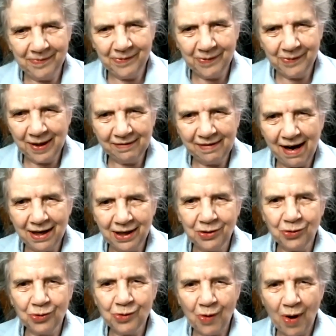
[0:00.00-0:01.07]
where I
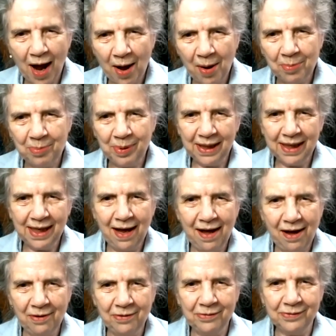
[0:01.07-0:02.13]
grew up and
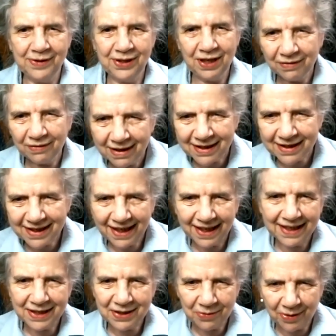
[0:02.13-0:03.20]
how serious
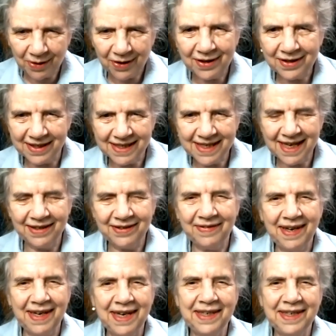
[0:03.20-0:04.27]
things were, etc.
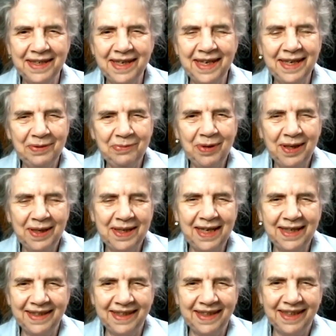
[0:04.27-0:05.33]
And when
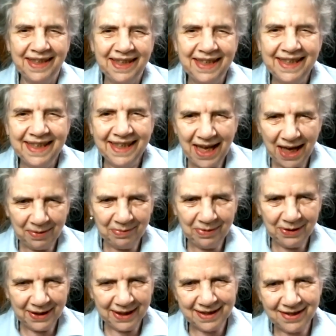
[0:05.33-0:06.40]
I came
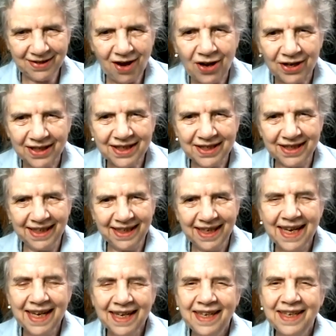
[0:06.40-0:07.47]
to this country,
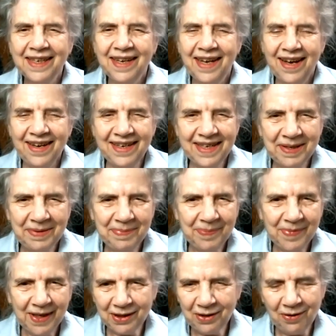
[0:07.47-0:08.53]

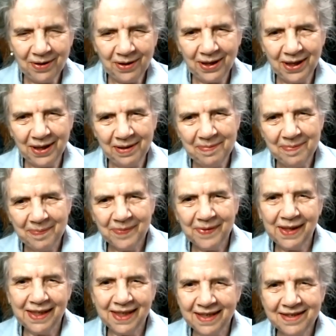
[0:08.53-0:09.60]
it all
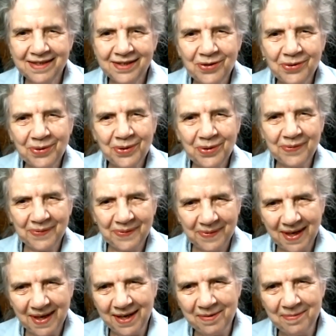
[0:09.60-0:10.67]
sort of
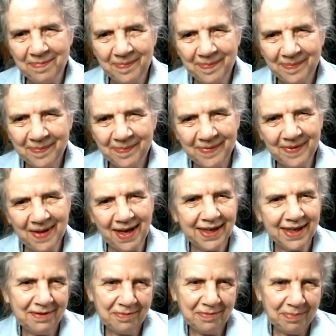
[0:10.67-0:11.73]

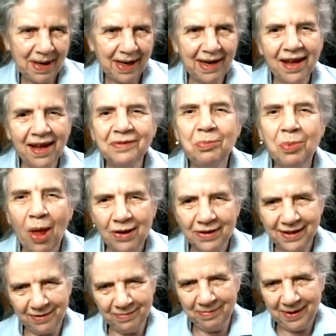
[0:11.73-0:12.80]
like my life
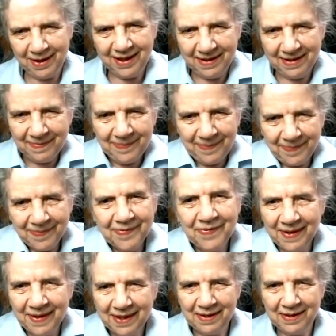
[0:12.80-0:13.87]
blossomed
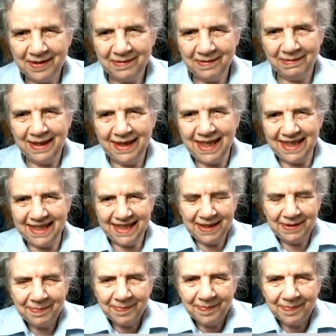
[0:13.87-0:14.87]
with this.